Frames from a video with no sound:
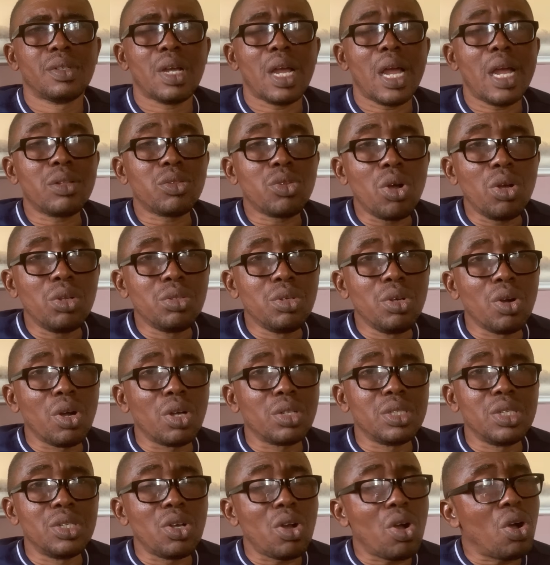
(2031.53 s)
I told you on
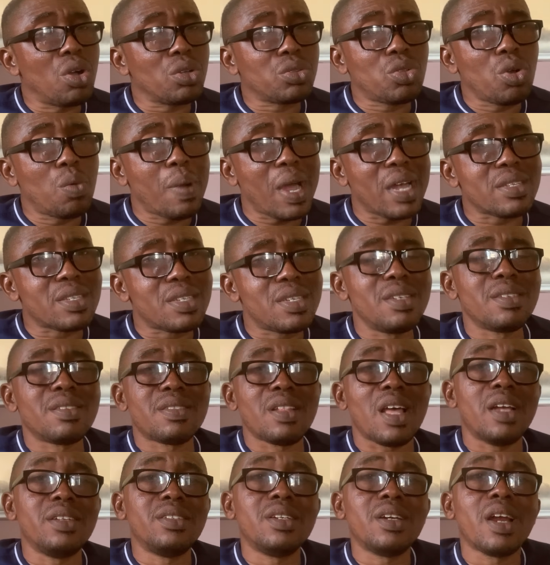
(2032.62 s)
the October 6th,
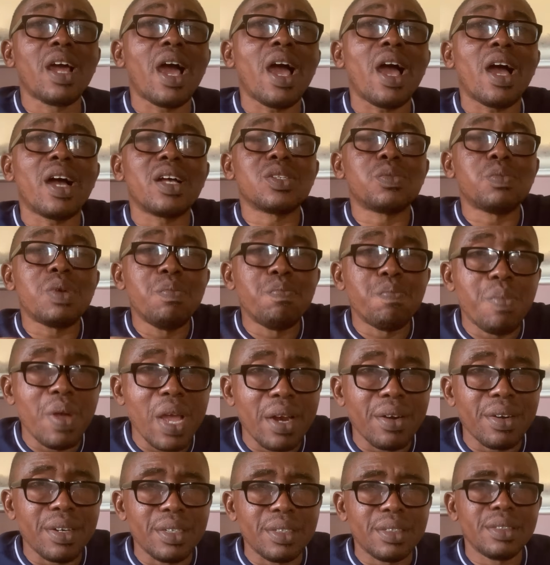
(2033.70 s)
Nigeria has been
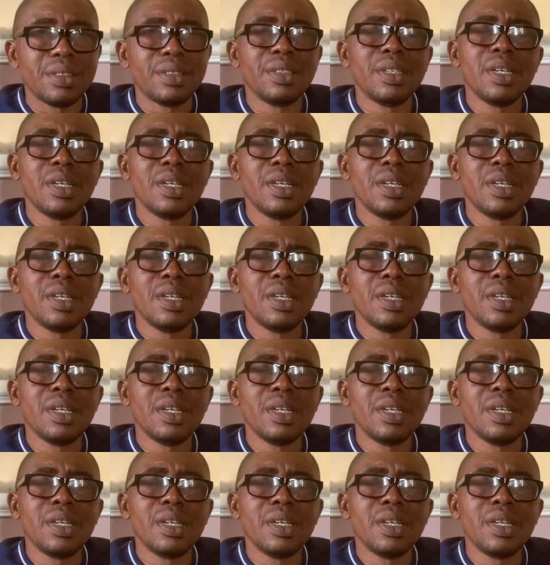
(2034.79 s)
buried.